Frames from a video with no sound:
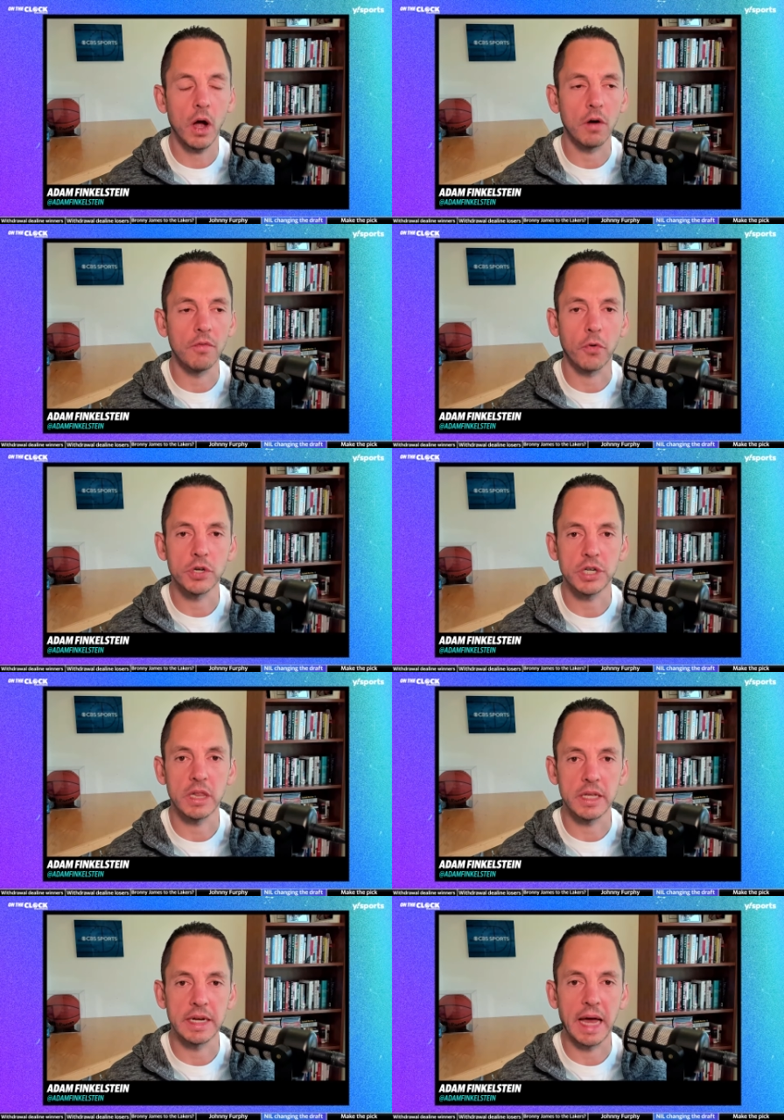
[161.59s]
are
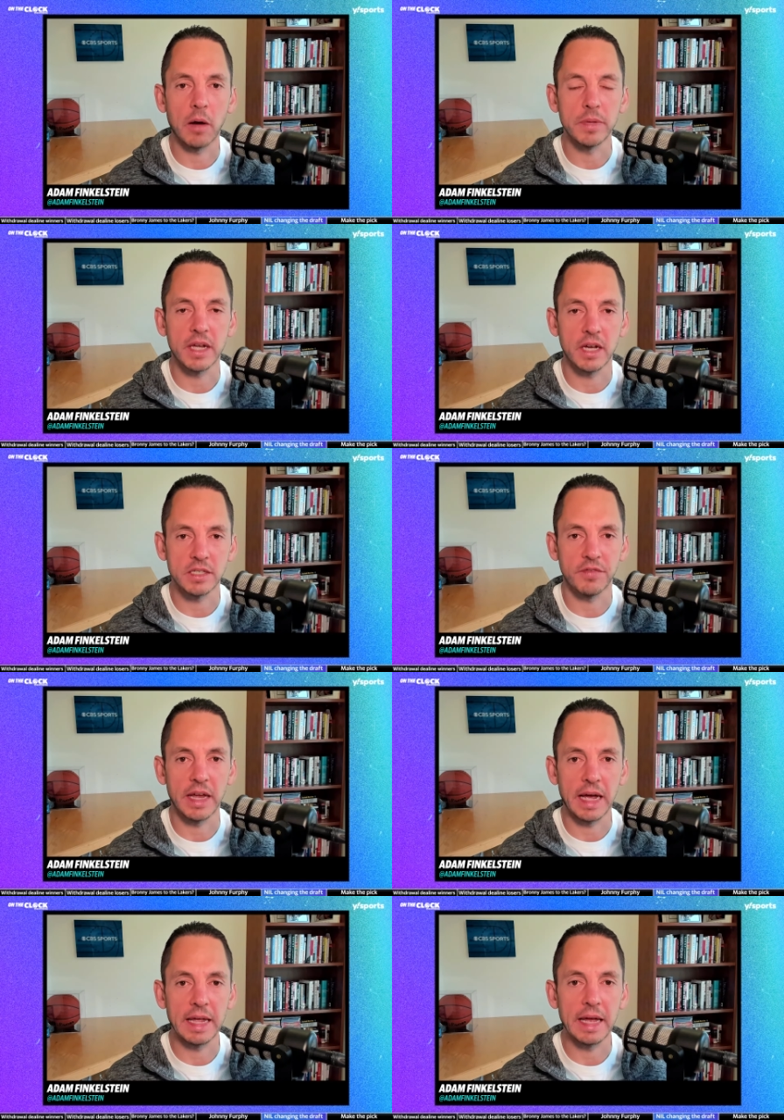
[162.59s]
fortunately now, because of
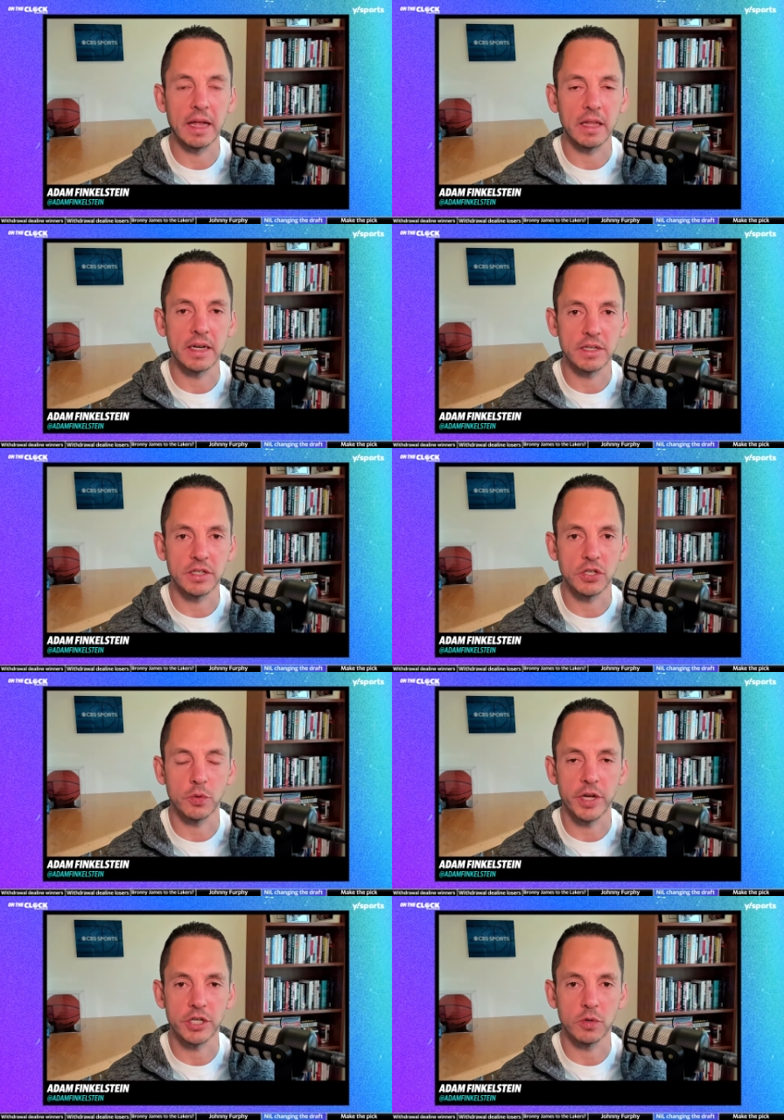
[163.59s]
NIL, in a
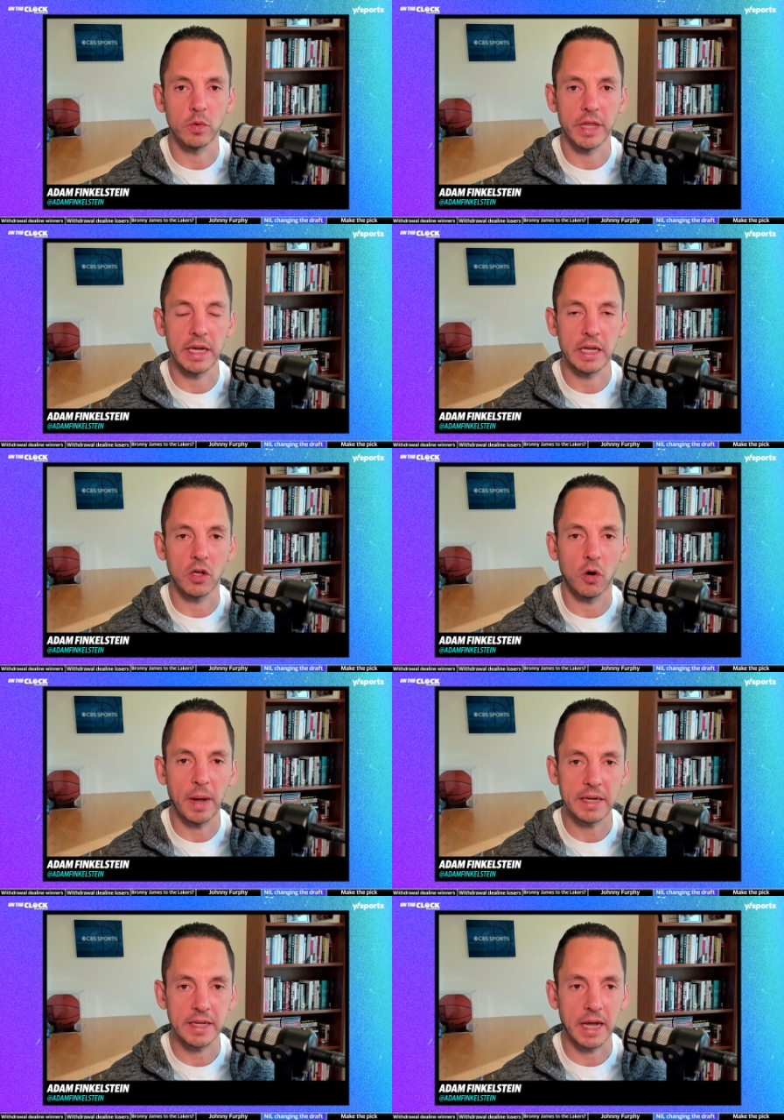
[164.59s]
situation where they can go
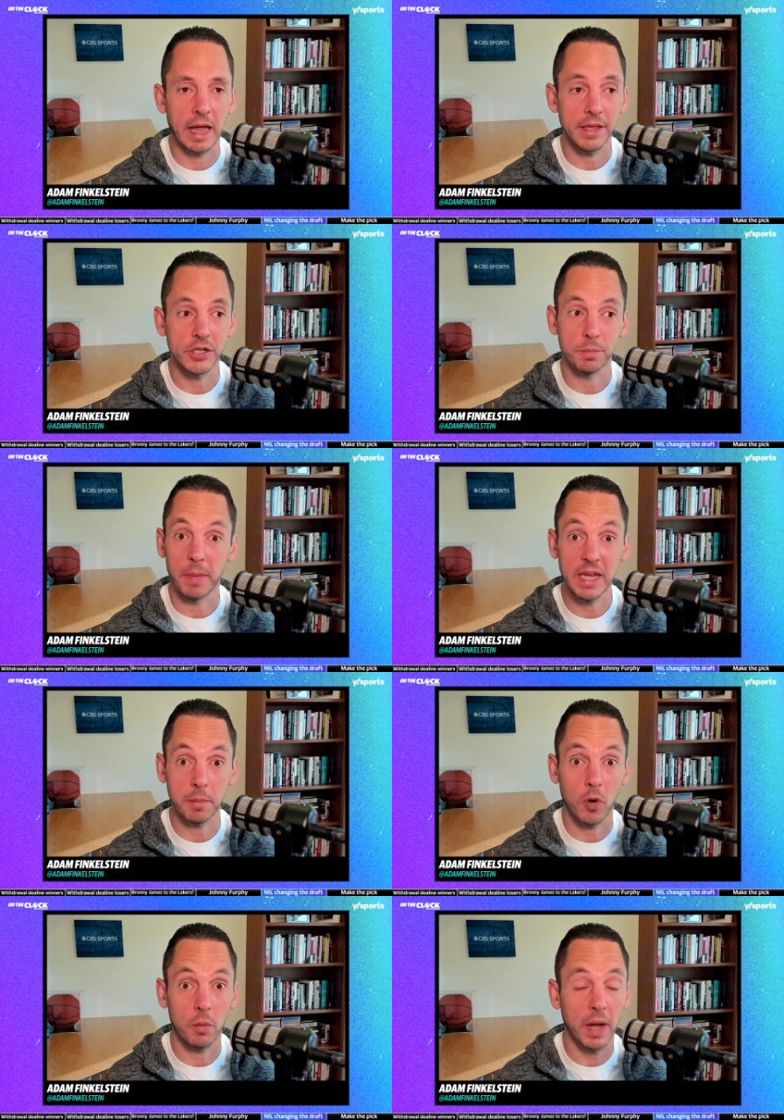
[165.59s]
back to college,
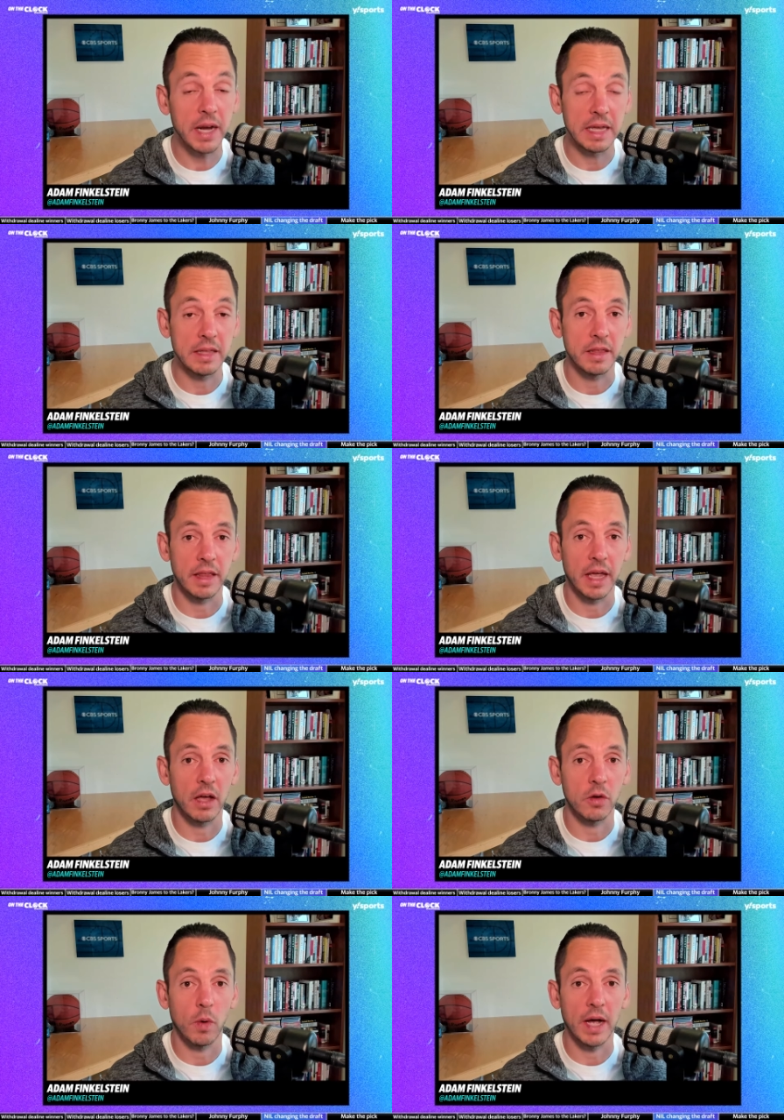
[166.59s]
make more money than they
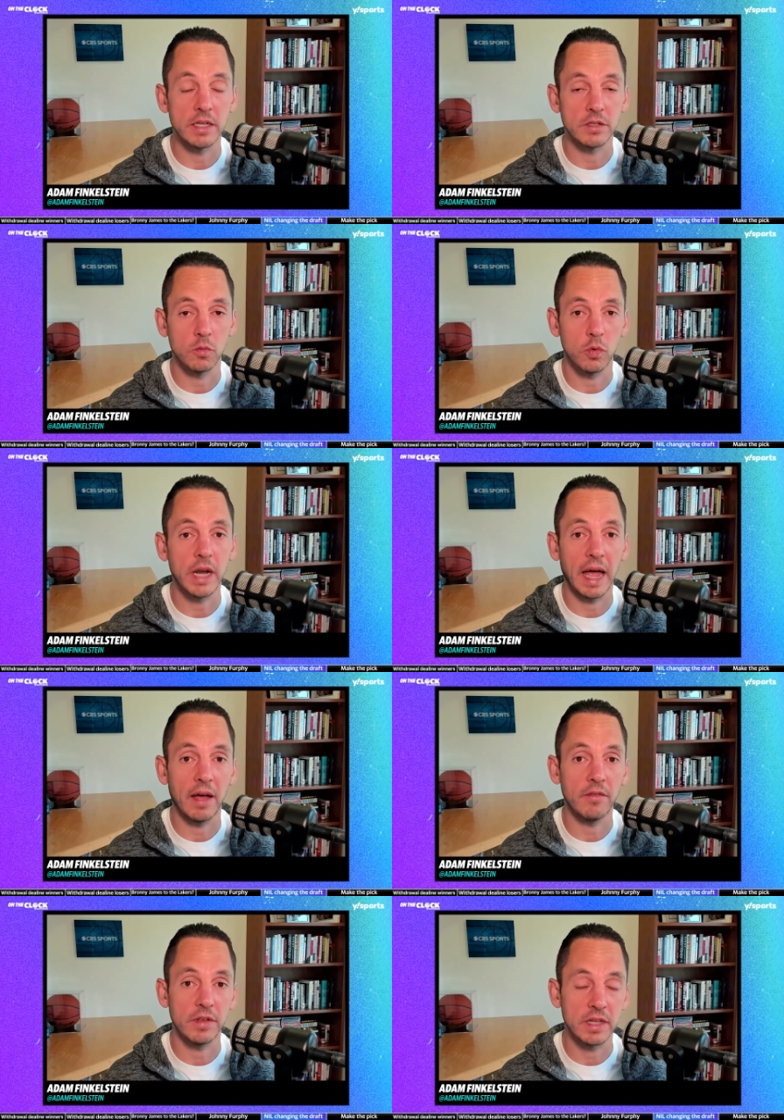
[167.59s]
otherwise would
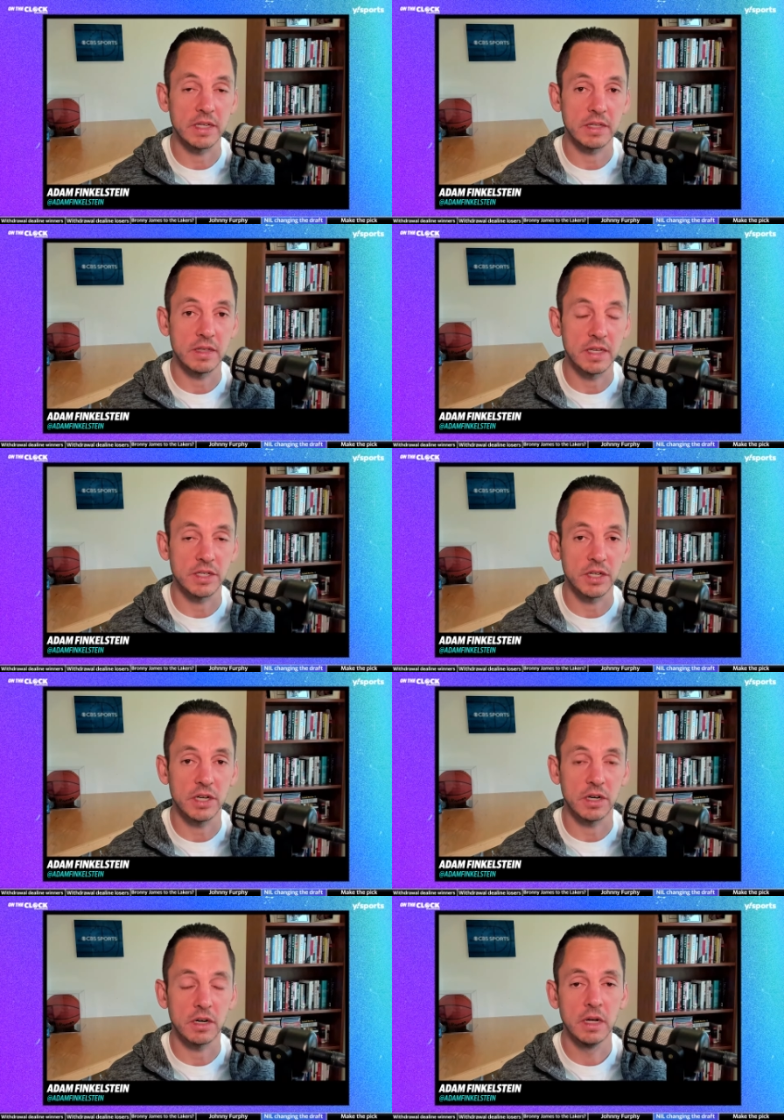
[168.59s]
have, at least this
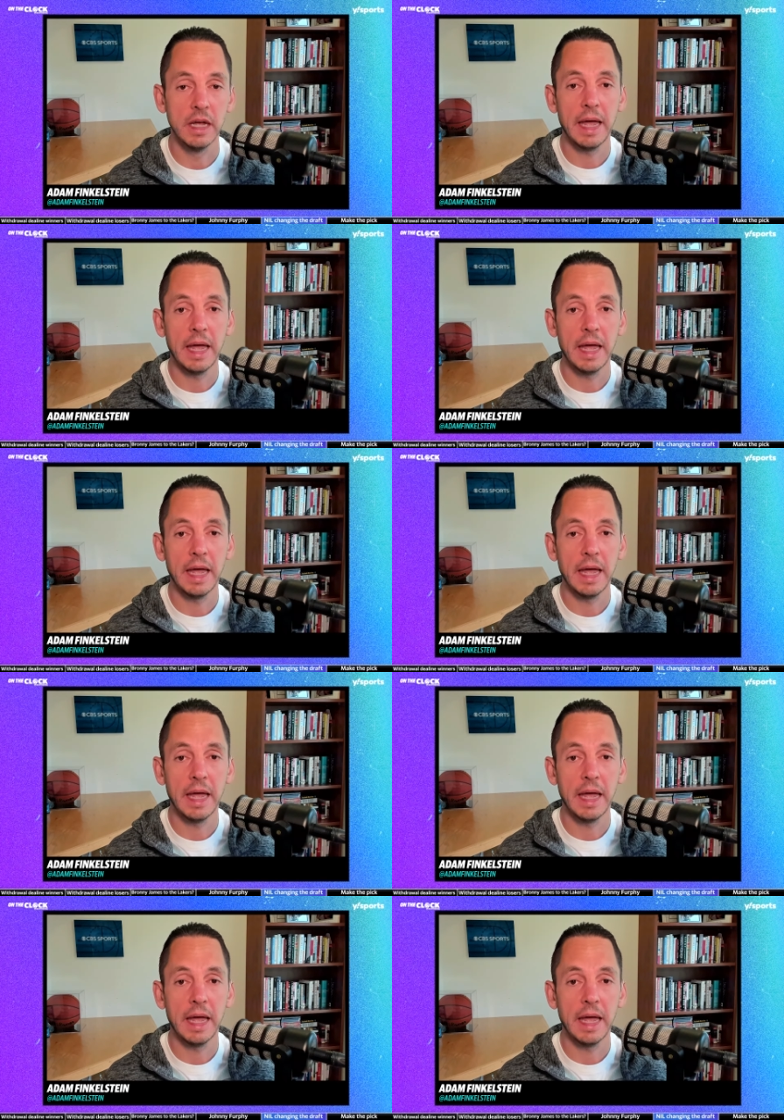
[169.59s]
year,